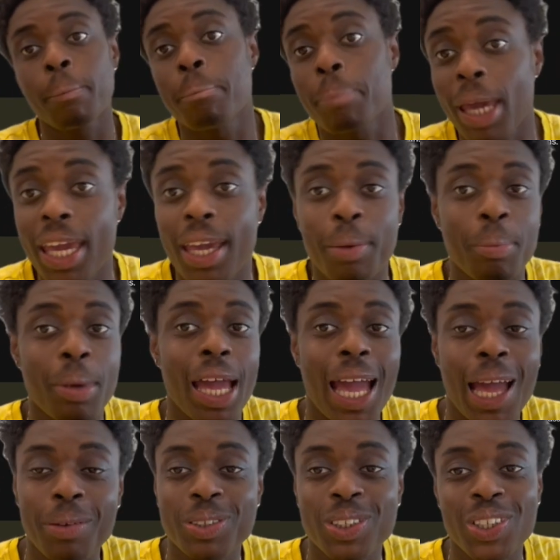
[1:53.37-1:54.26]
Bam!
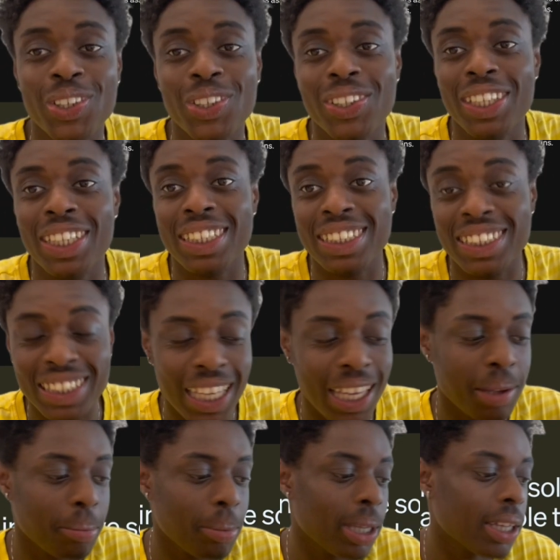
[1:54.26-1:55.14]
Absolutely
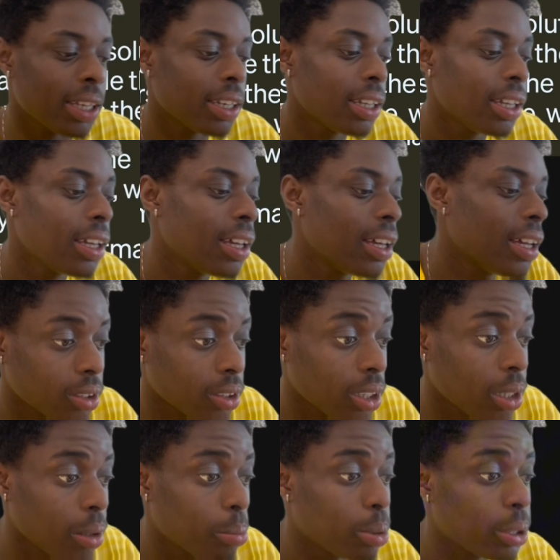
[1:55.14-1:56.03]
insane, man.
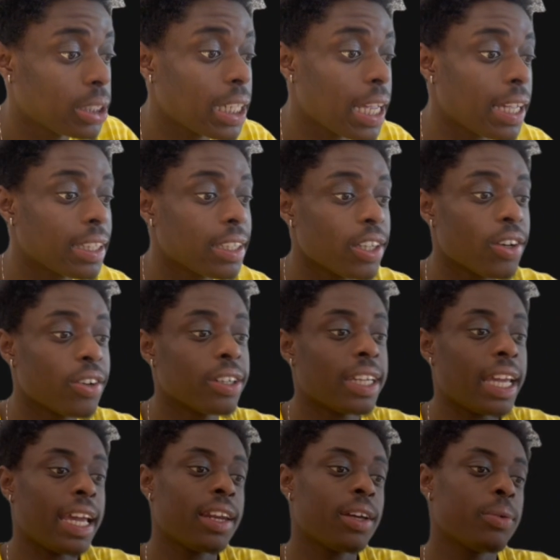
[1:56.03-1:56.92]
Protect your
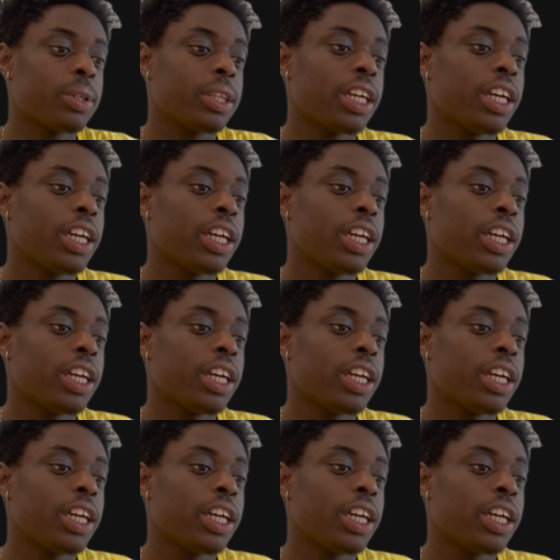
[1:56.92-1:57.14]
data with